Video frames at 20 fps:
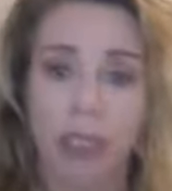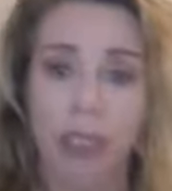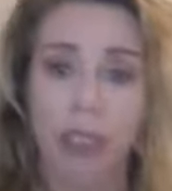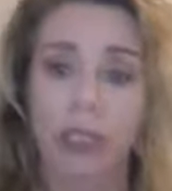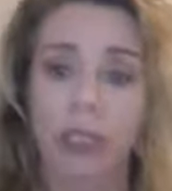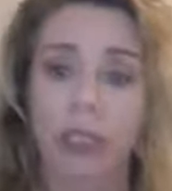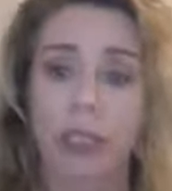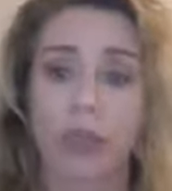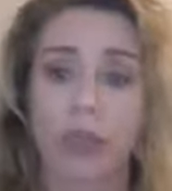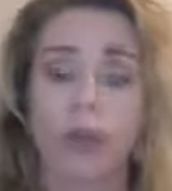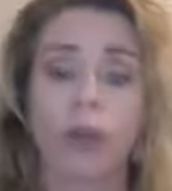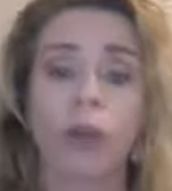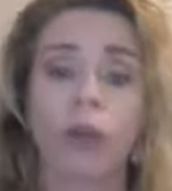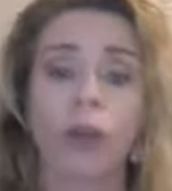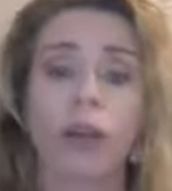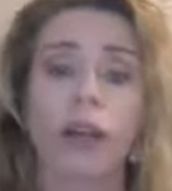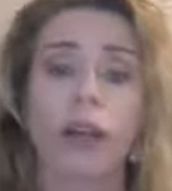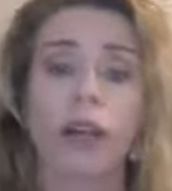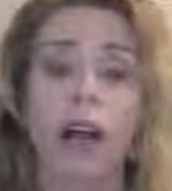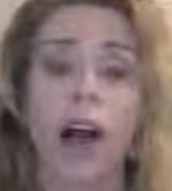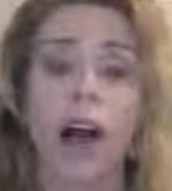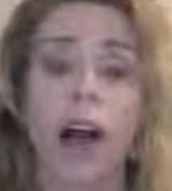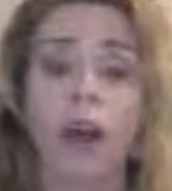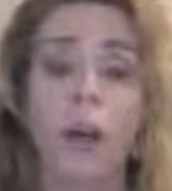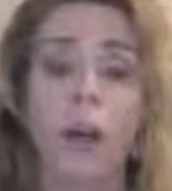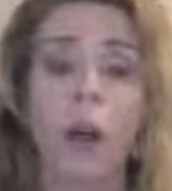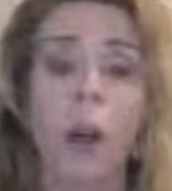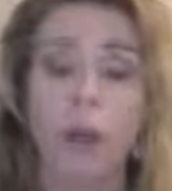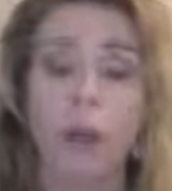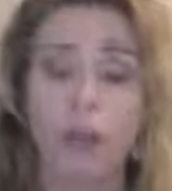So I
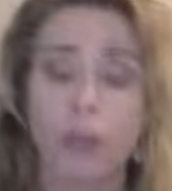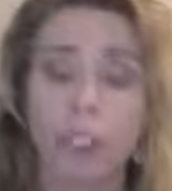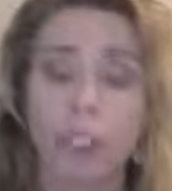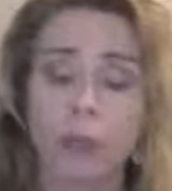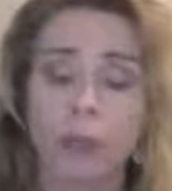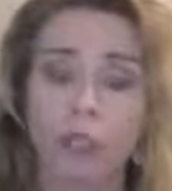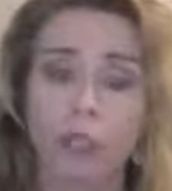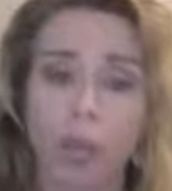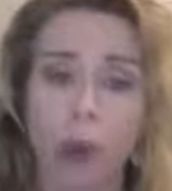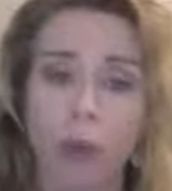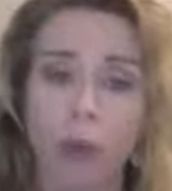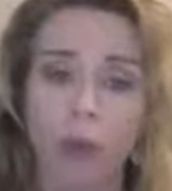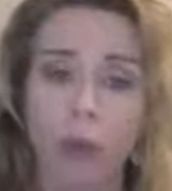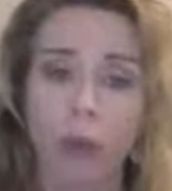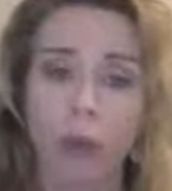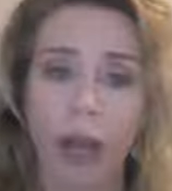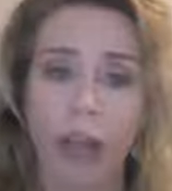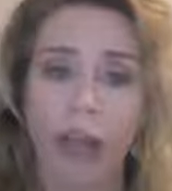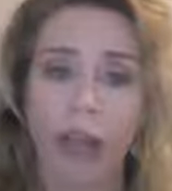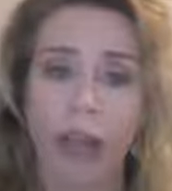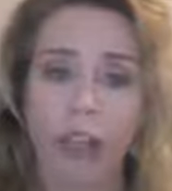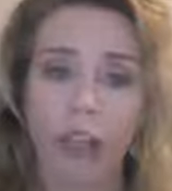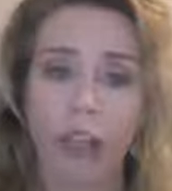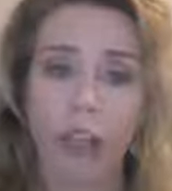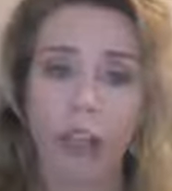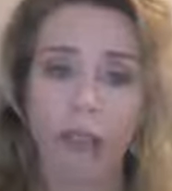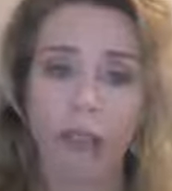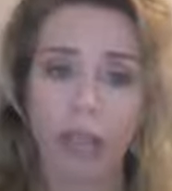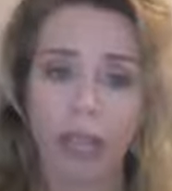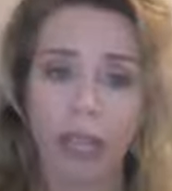hope this was helpful and that
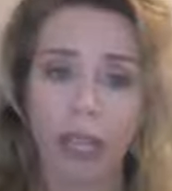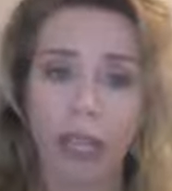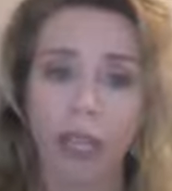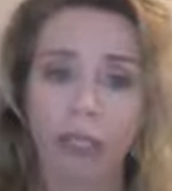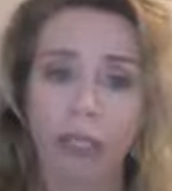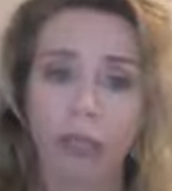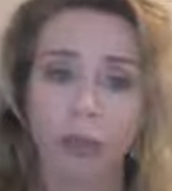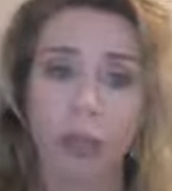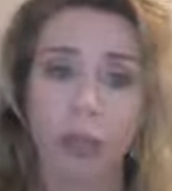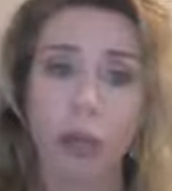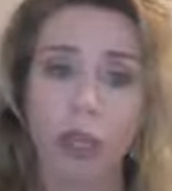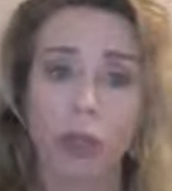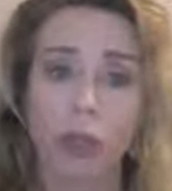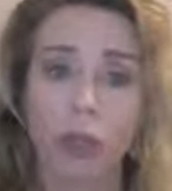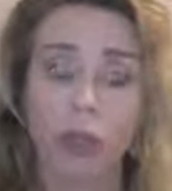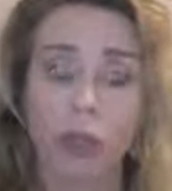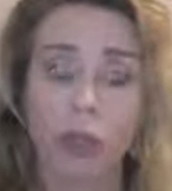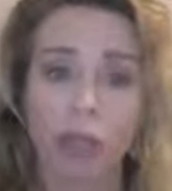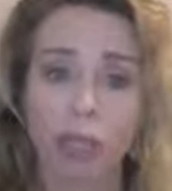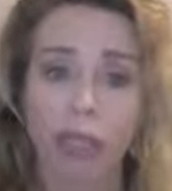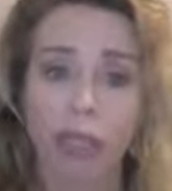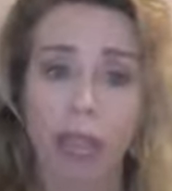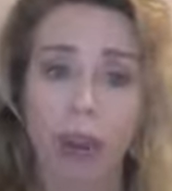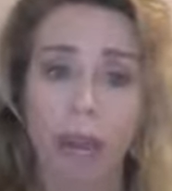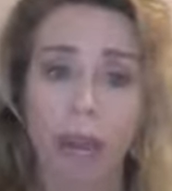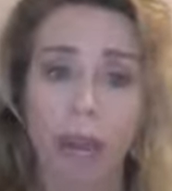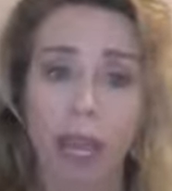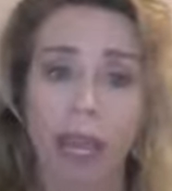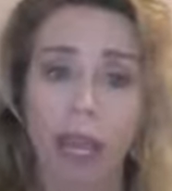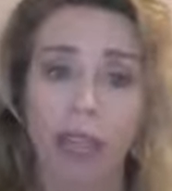you realize what you really
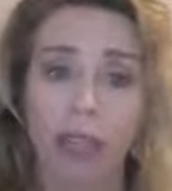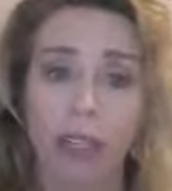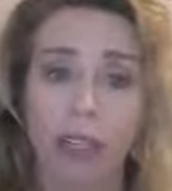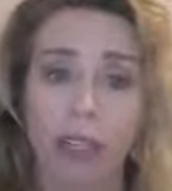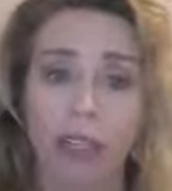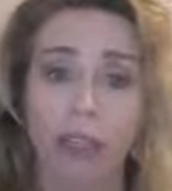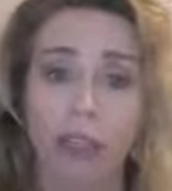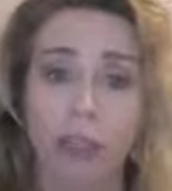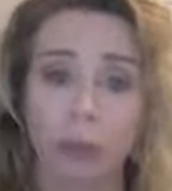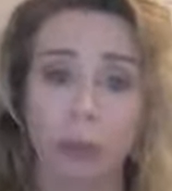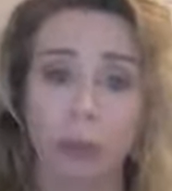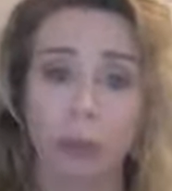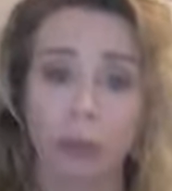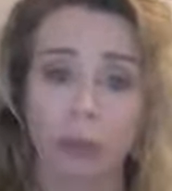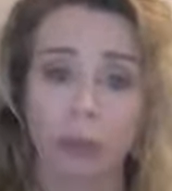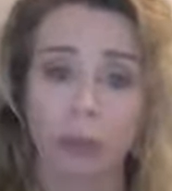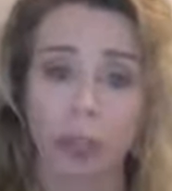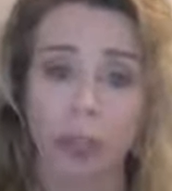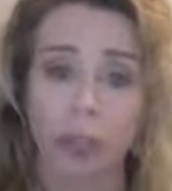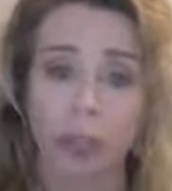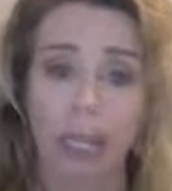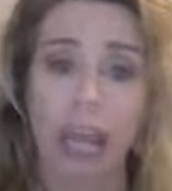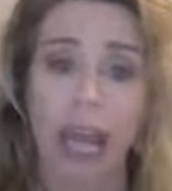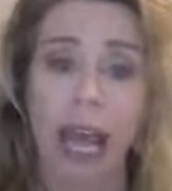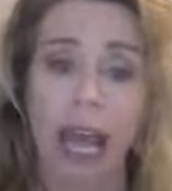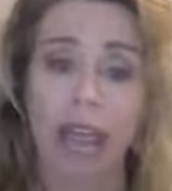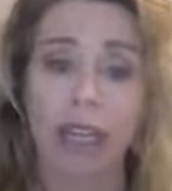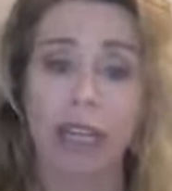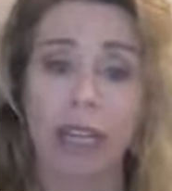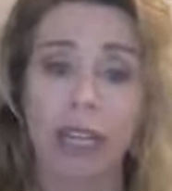are paying in those mutual funds.
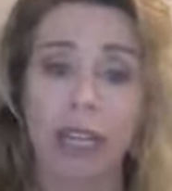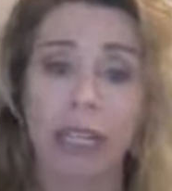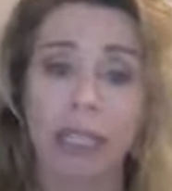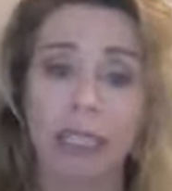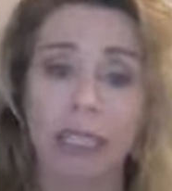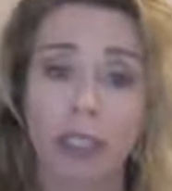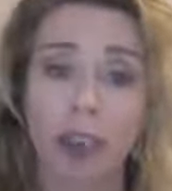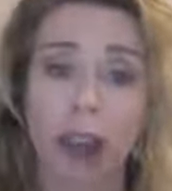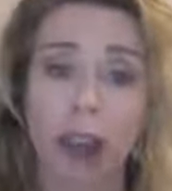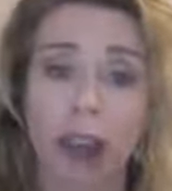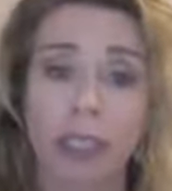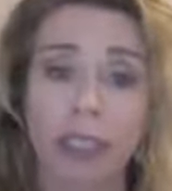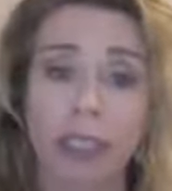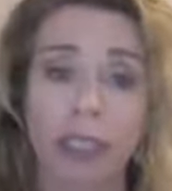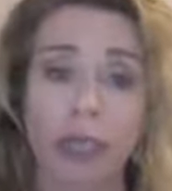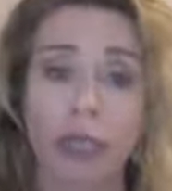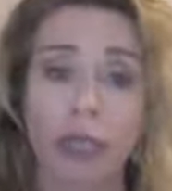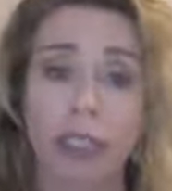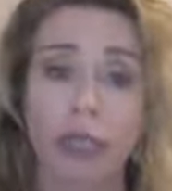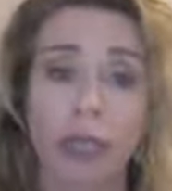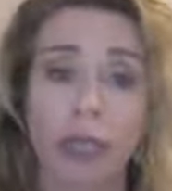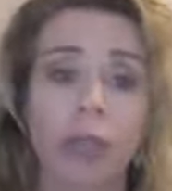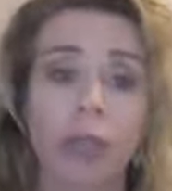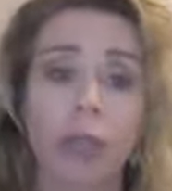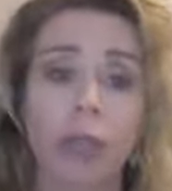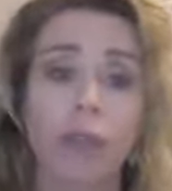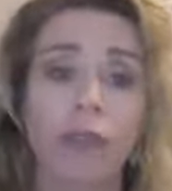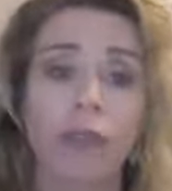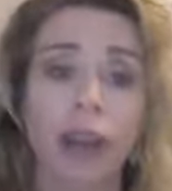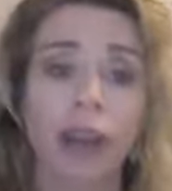And there is a cost. So when you get
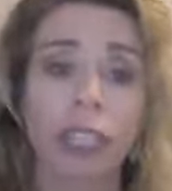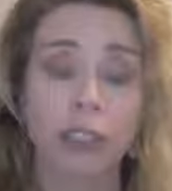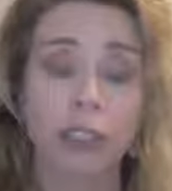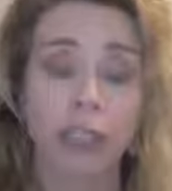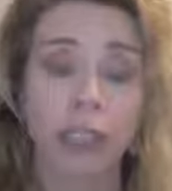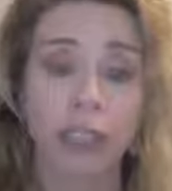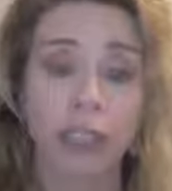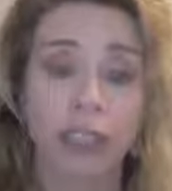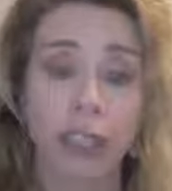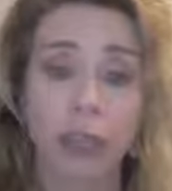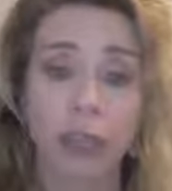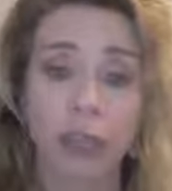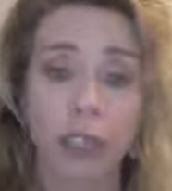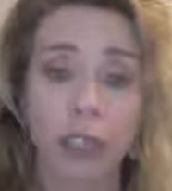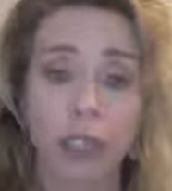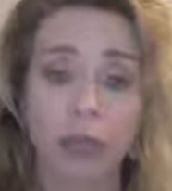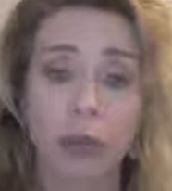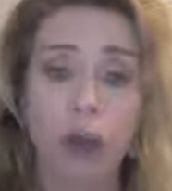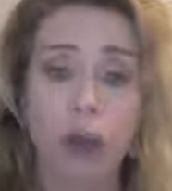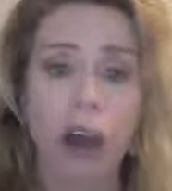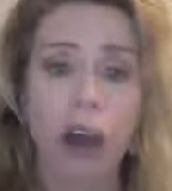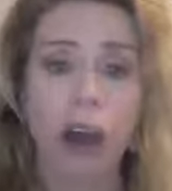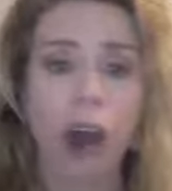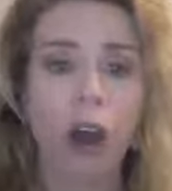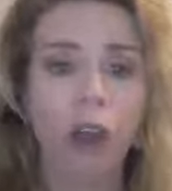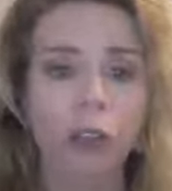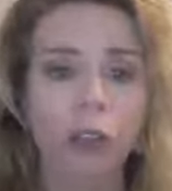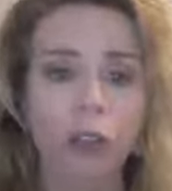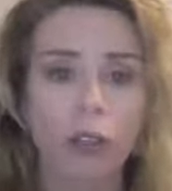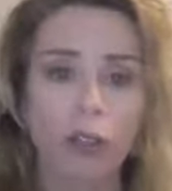an advisor that tells you,
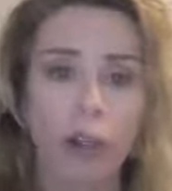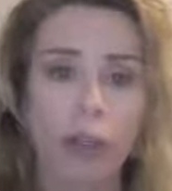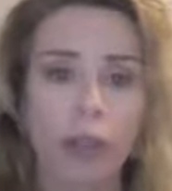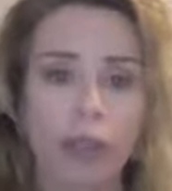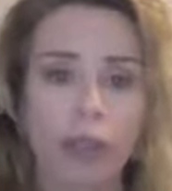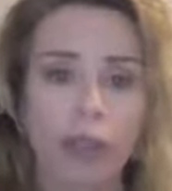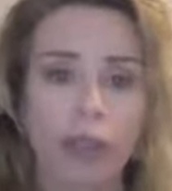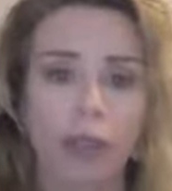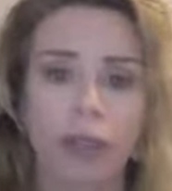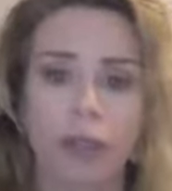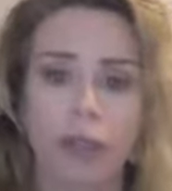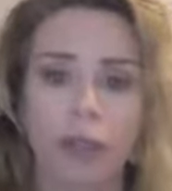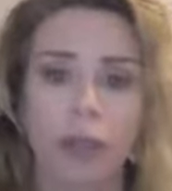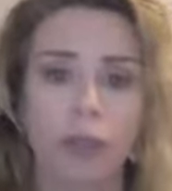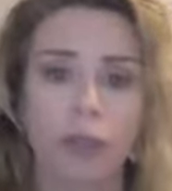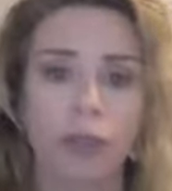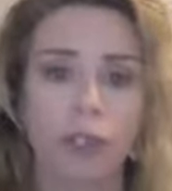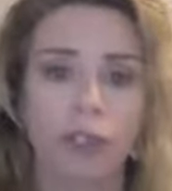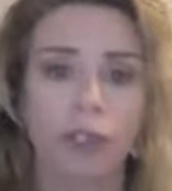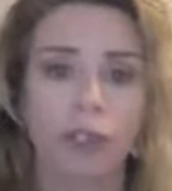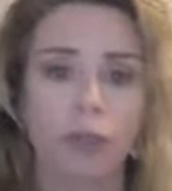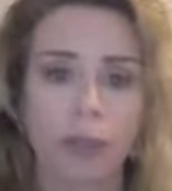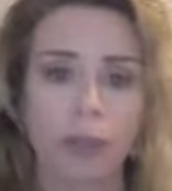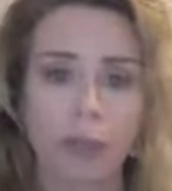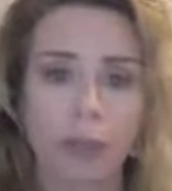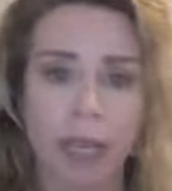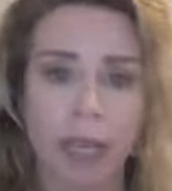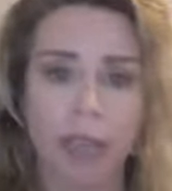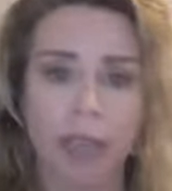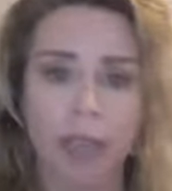oh, don't go pay someone who does
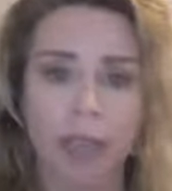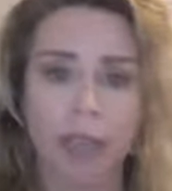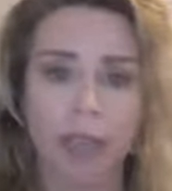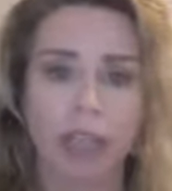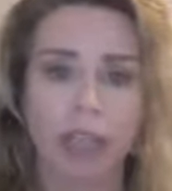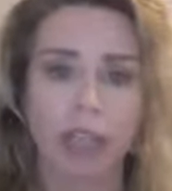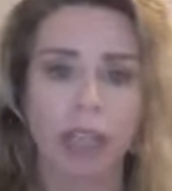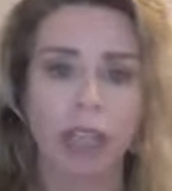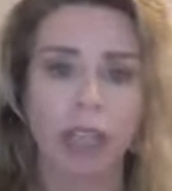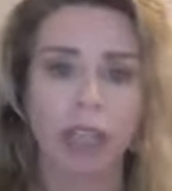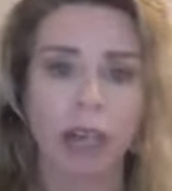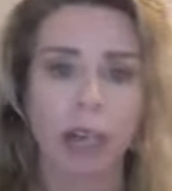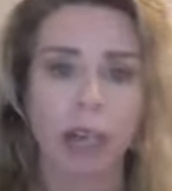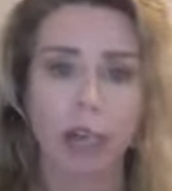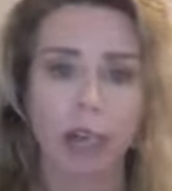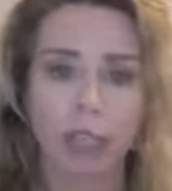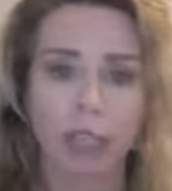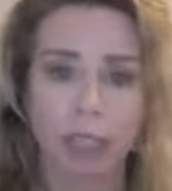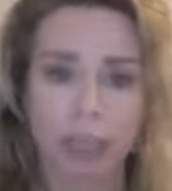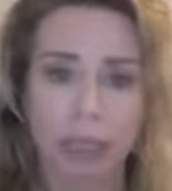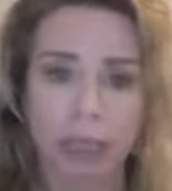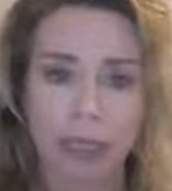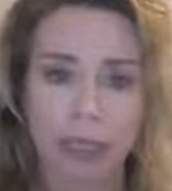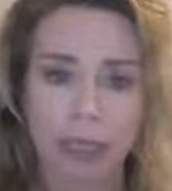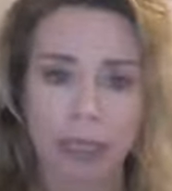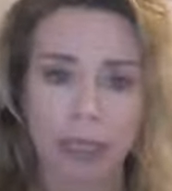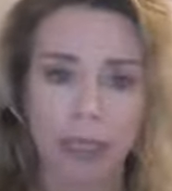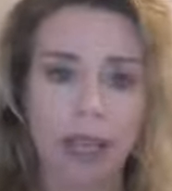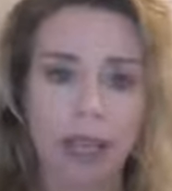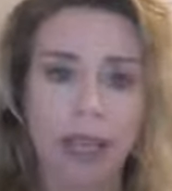fee-based because they're a lot more
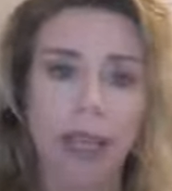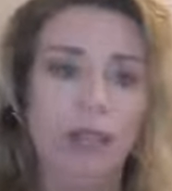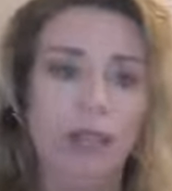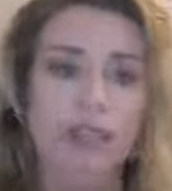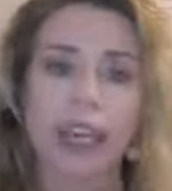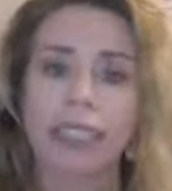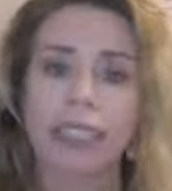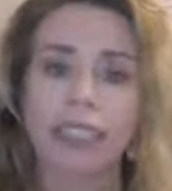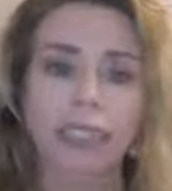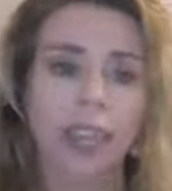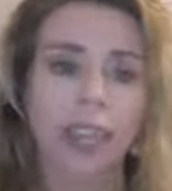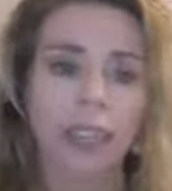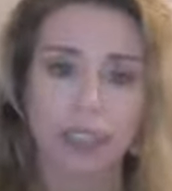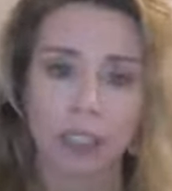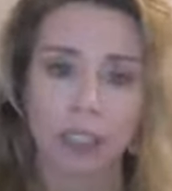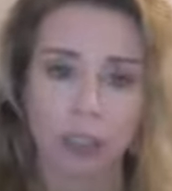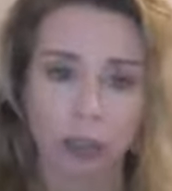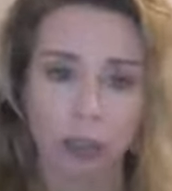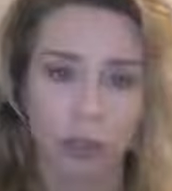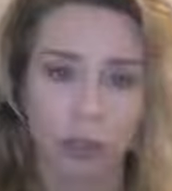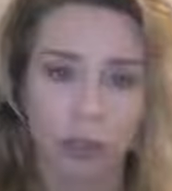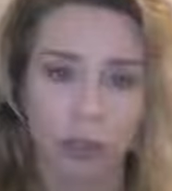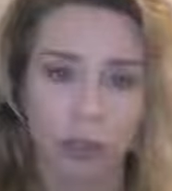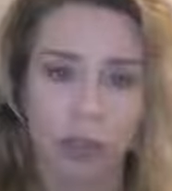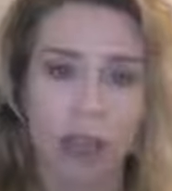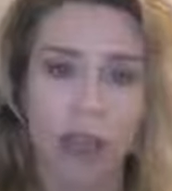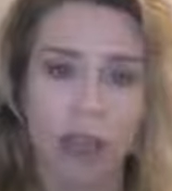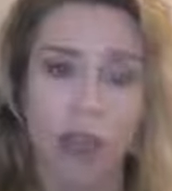expensive. That's not the truth.